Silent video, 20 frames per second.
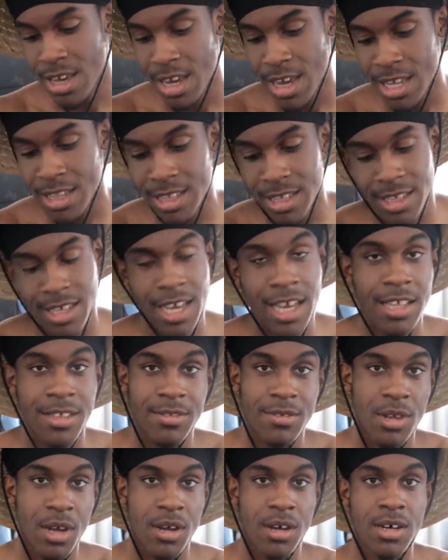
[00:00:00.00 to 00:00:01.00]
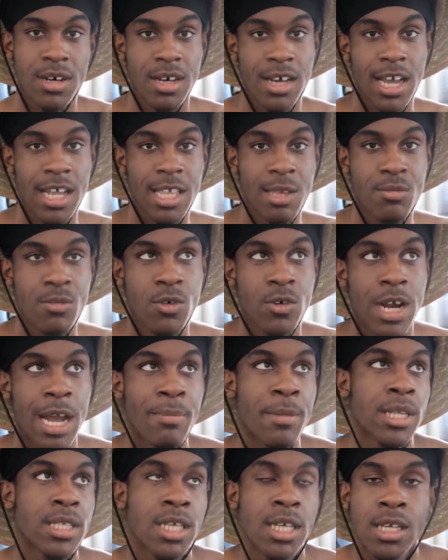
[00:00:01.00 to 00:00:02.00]
And again, uh, any more, I'm
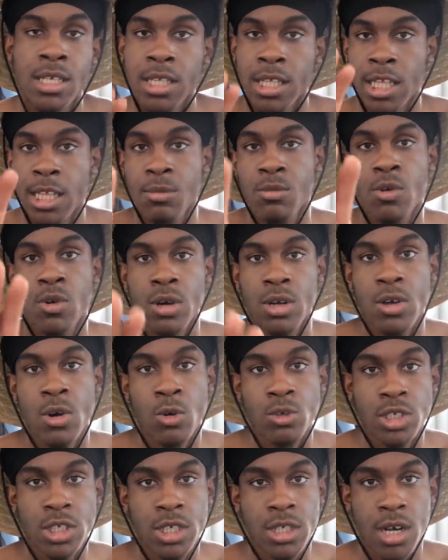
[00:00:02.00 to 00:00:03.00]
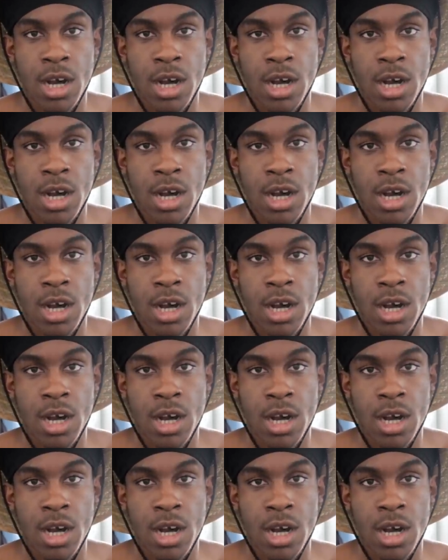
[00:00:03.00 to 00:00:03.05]
not taking on any more coaching,